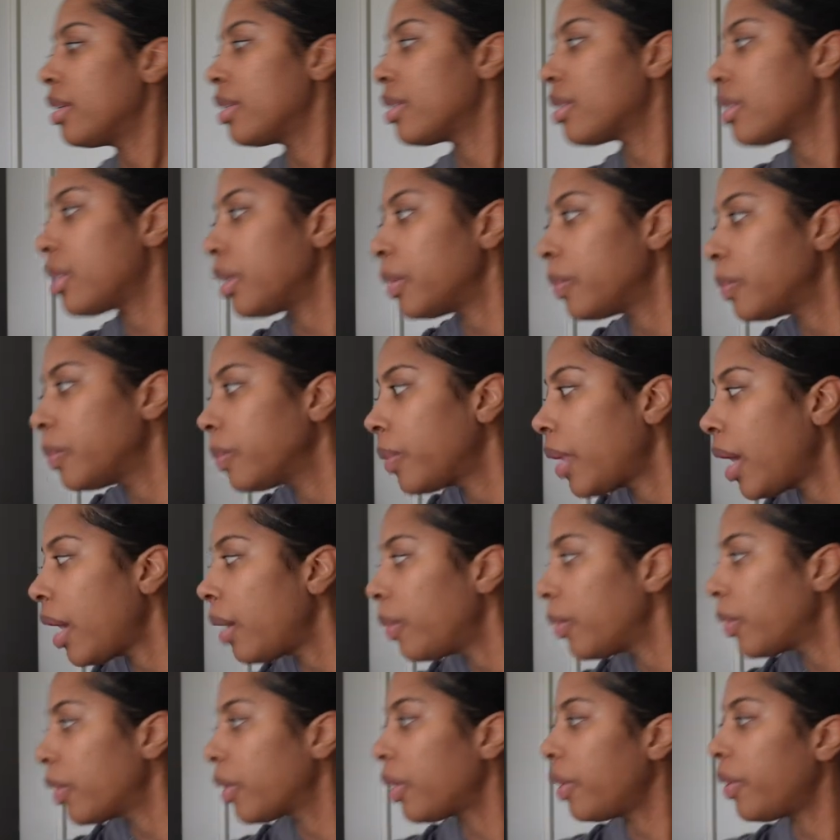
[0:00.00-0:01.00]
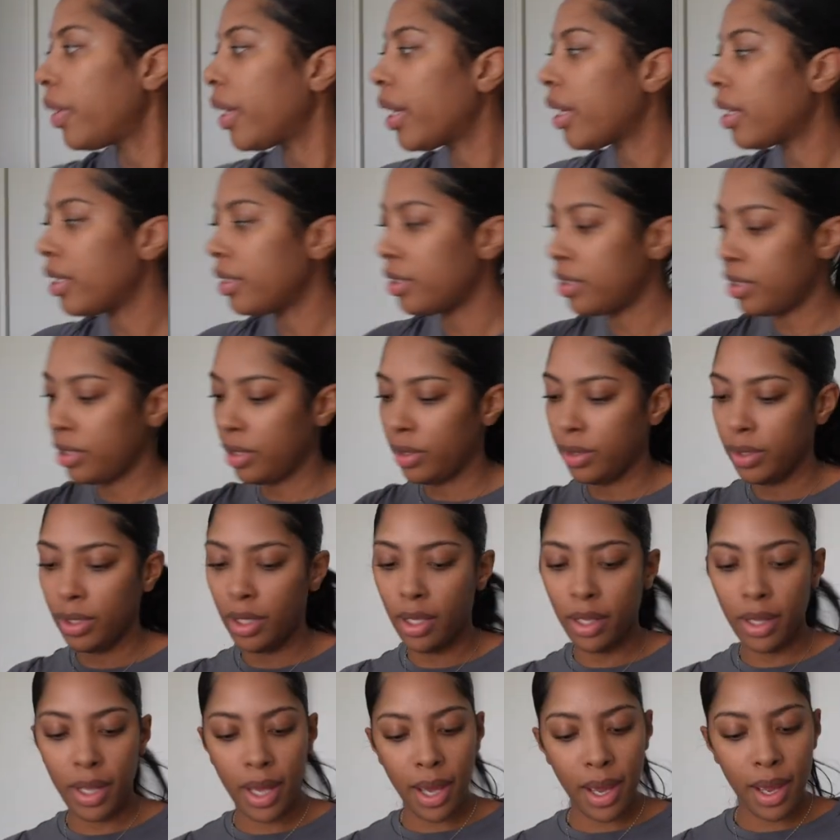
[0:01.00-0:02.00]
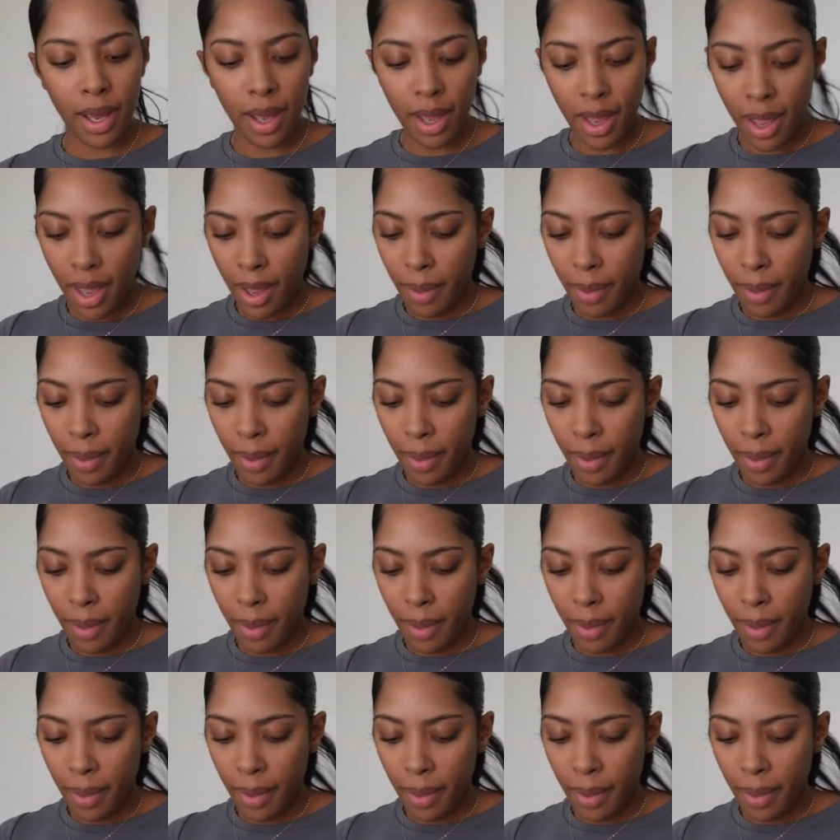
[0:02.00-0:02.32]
So I will go ahead and show y'all that.